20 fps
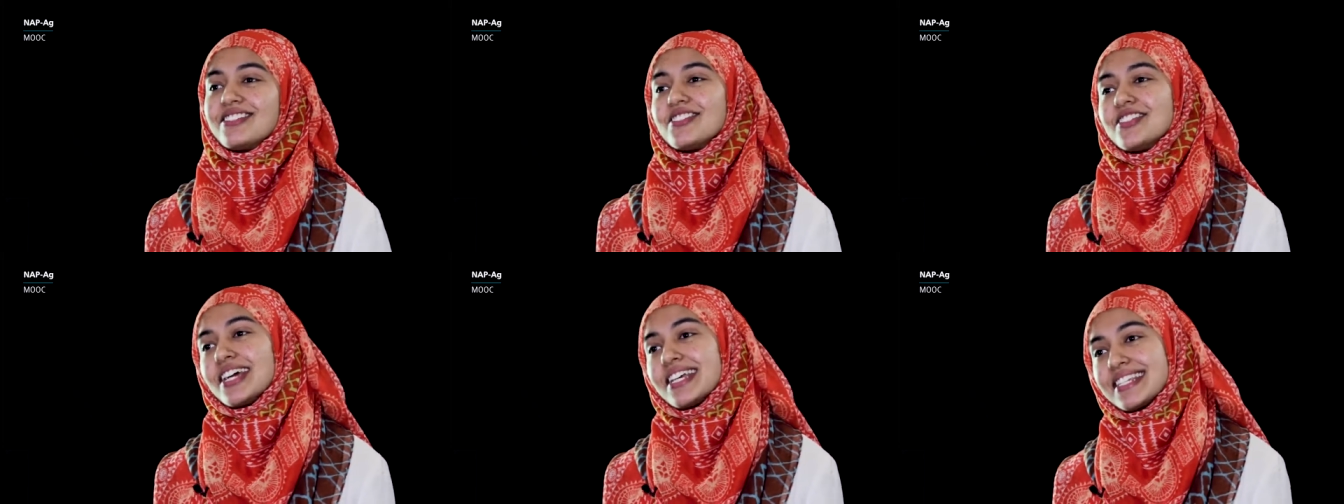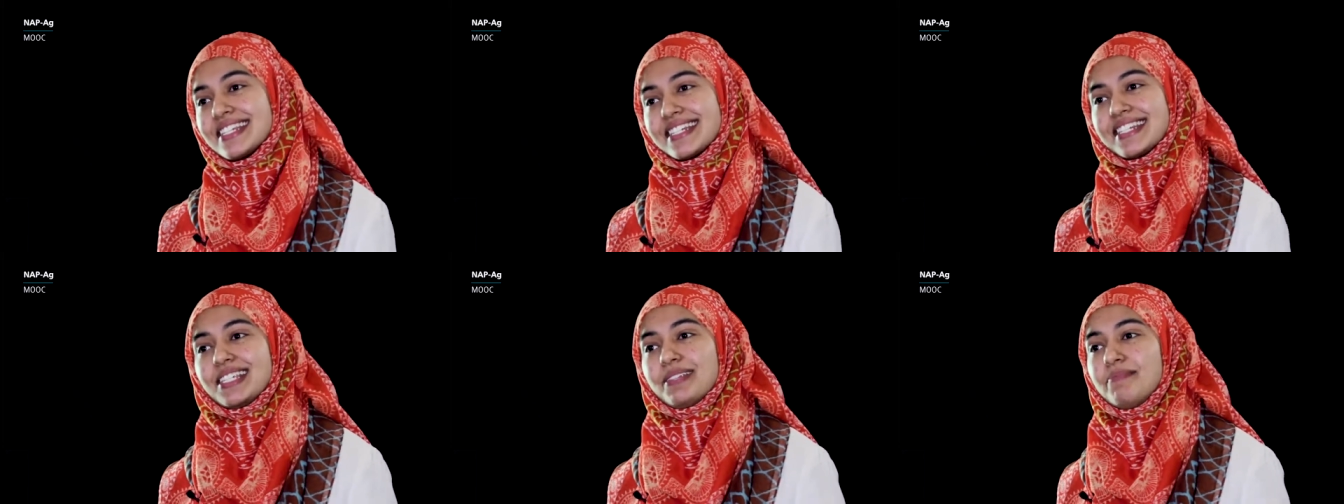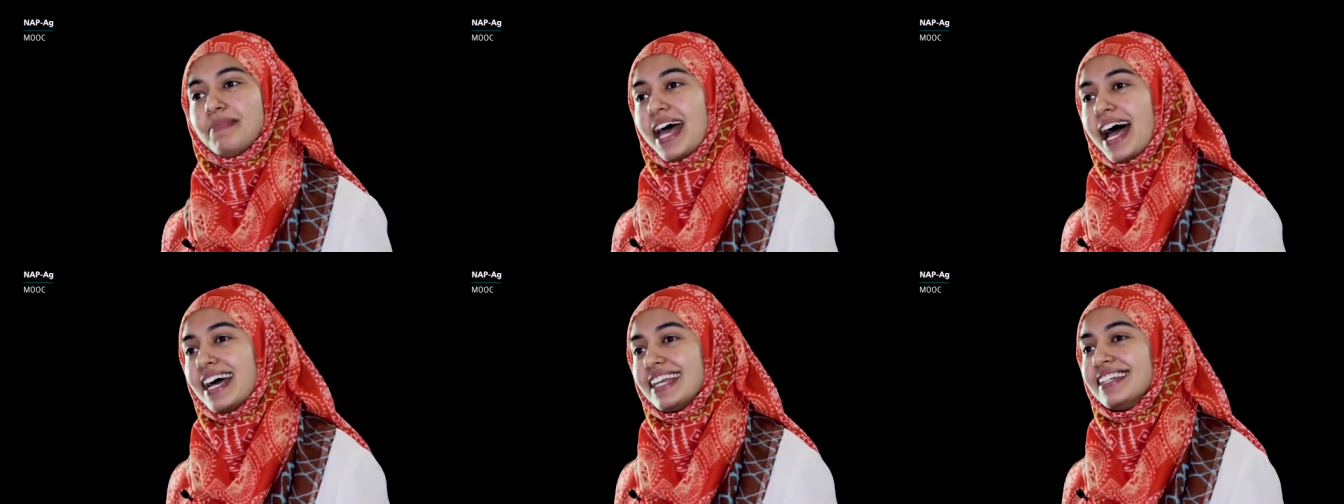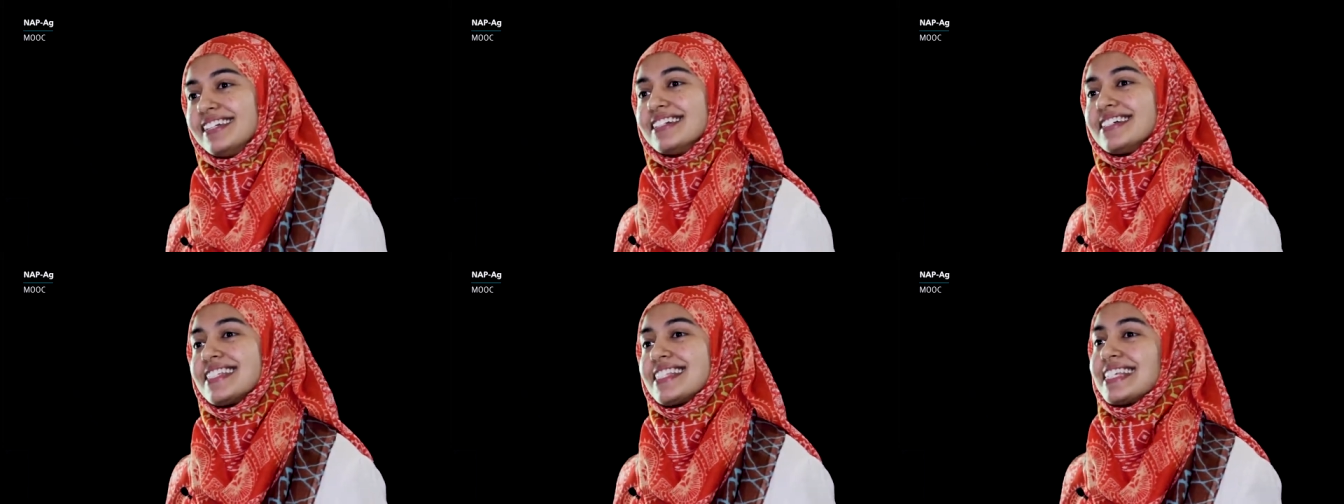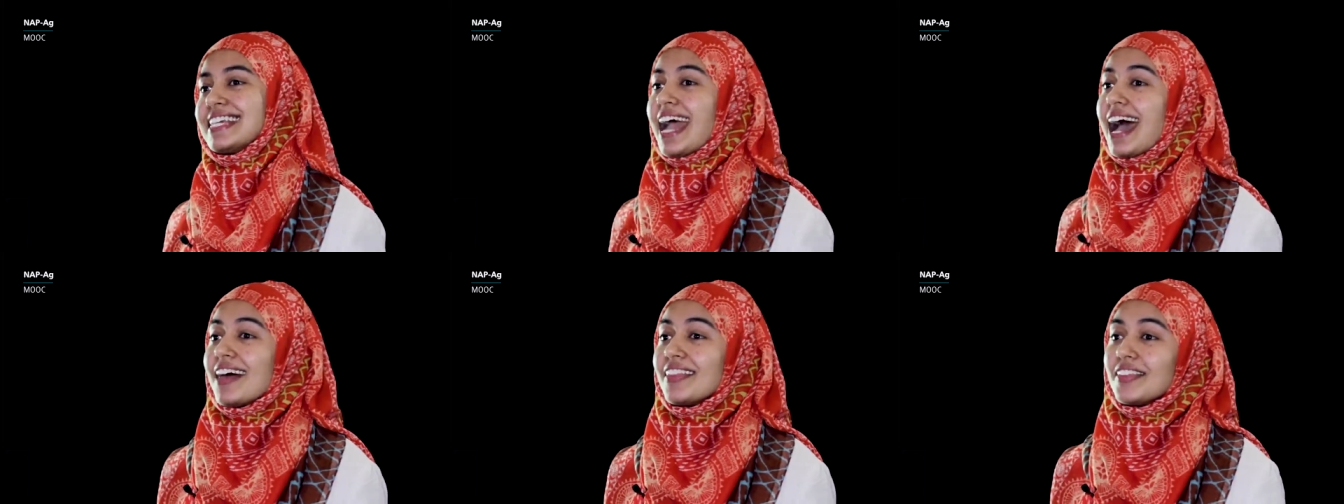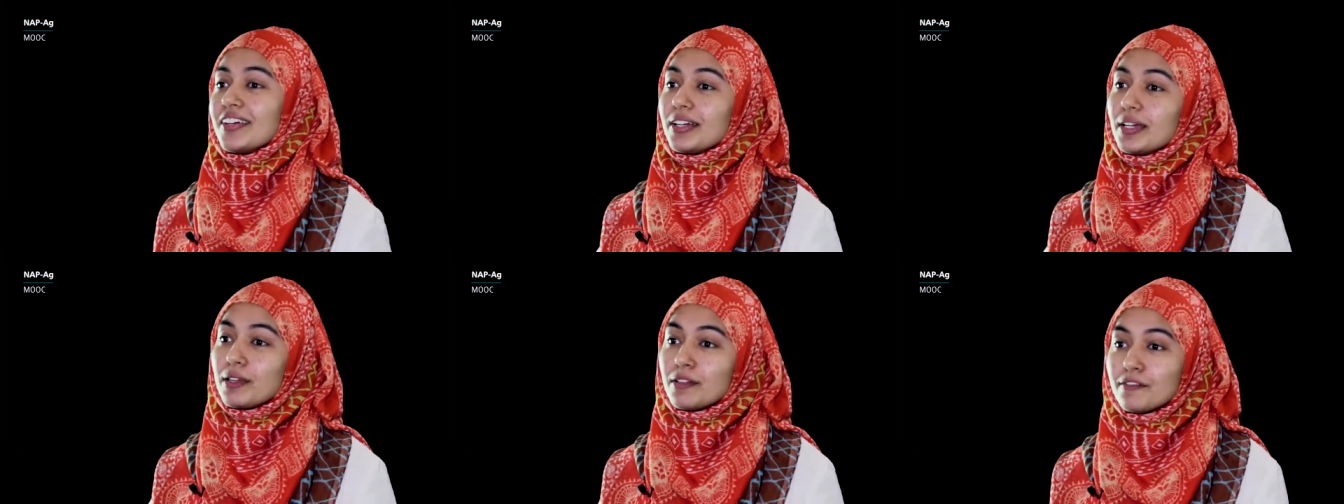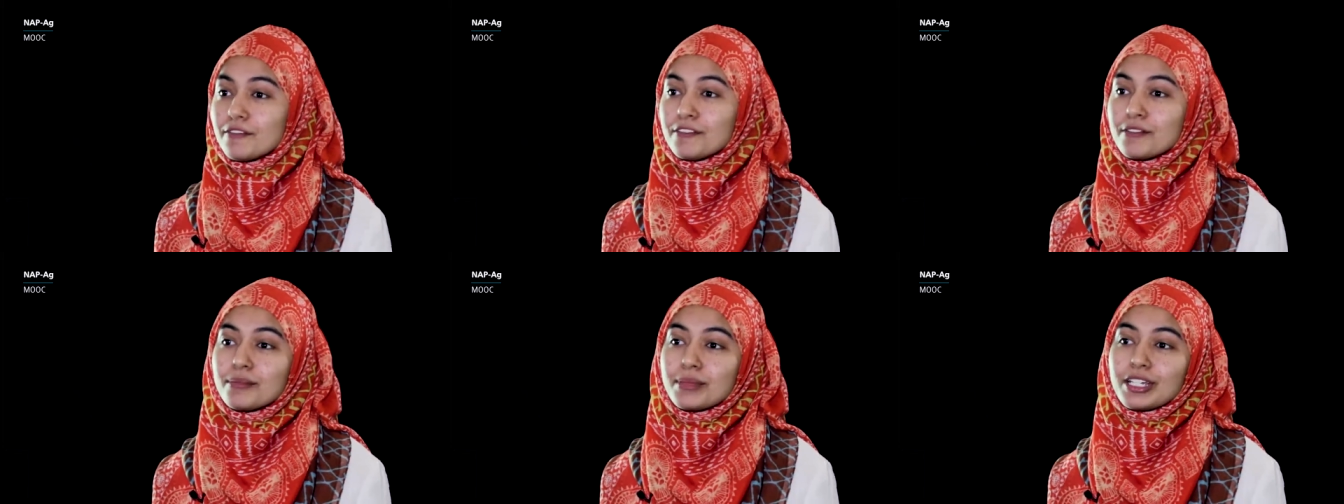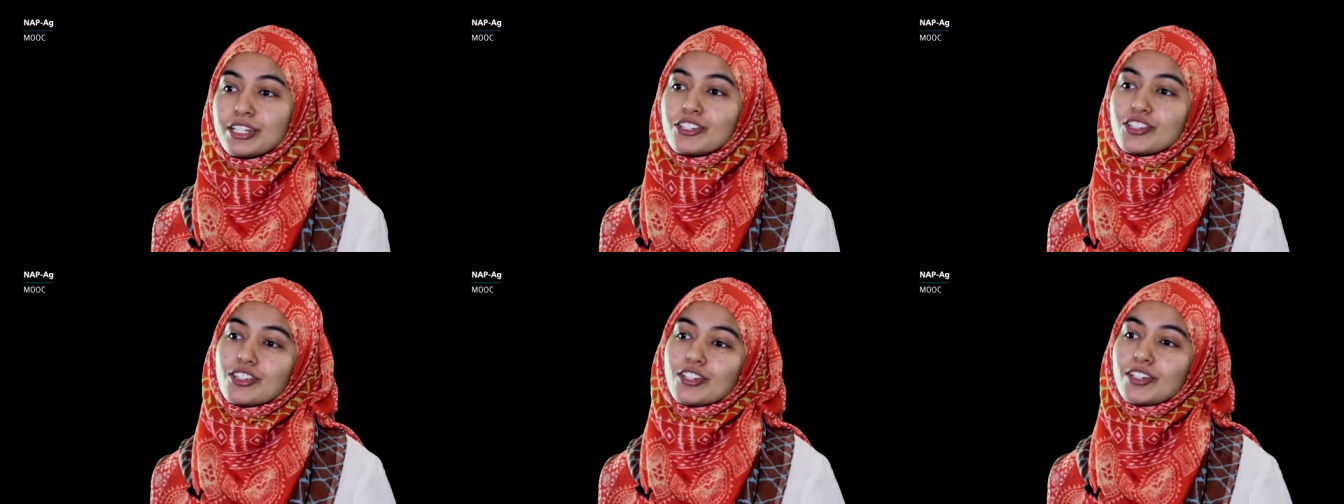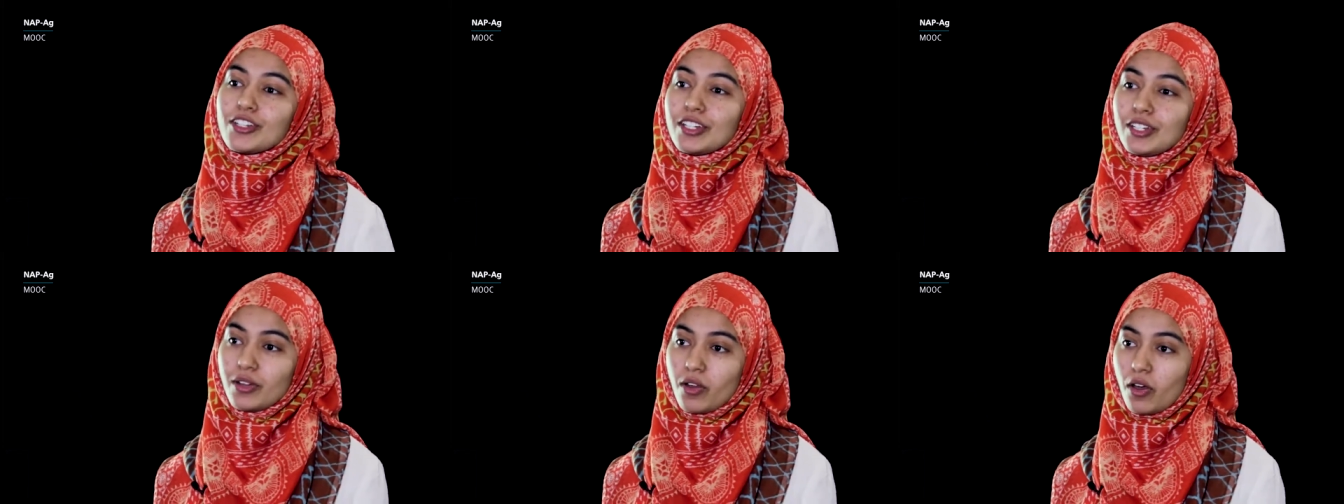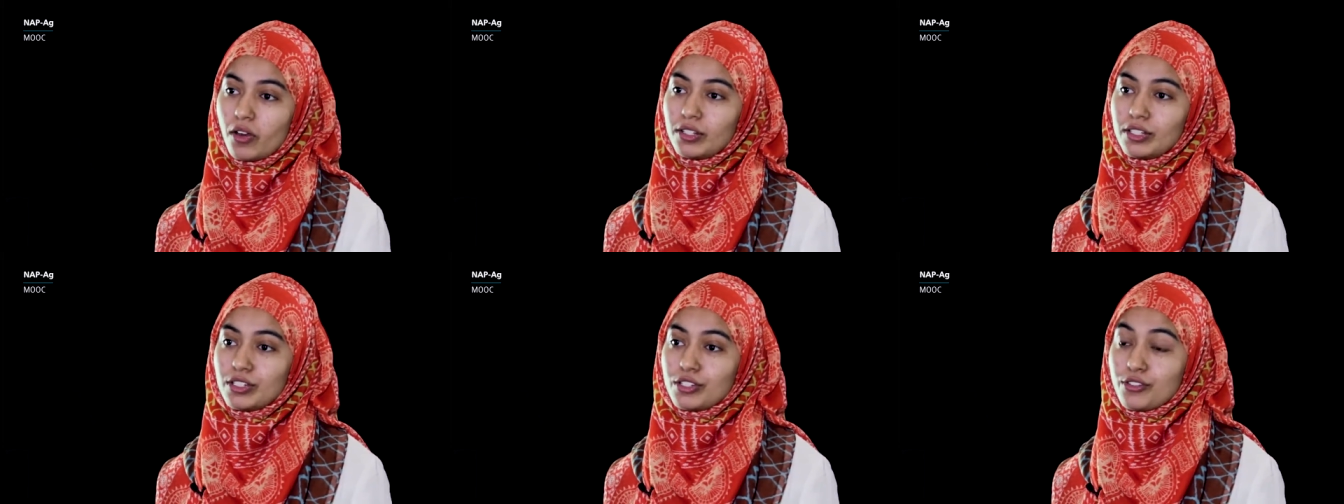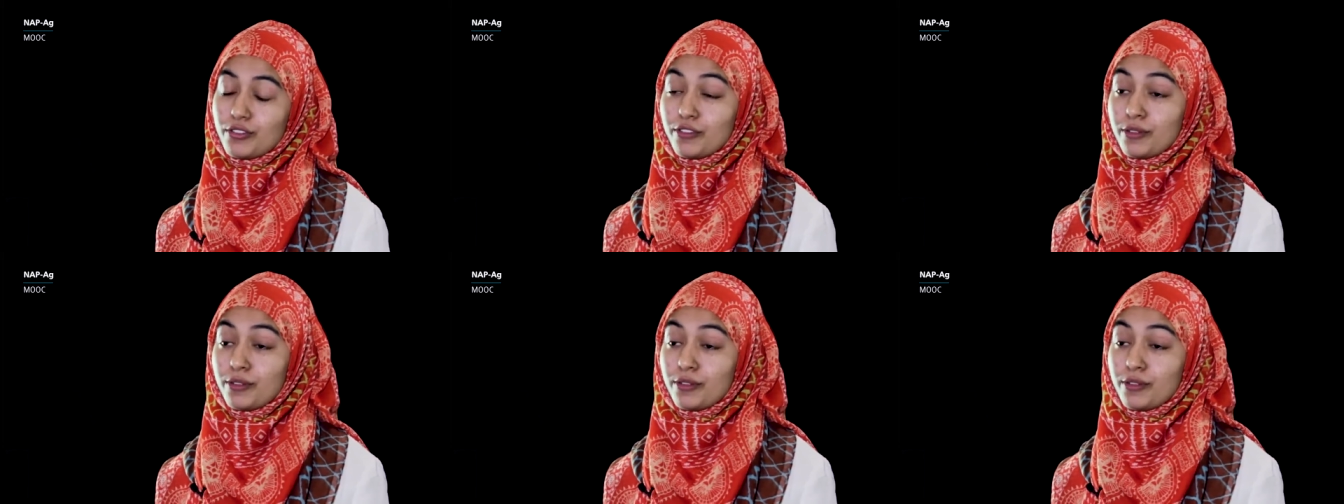Just as planners gather information and knowledge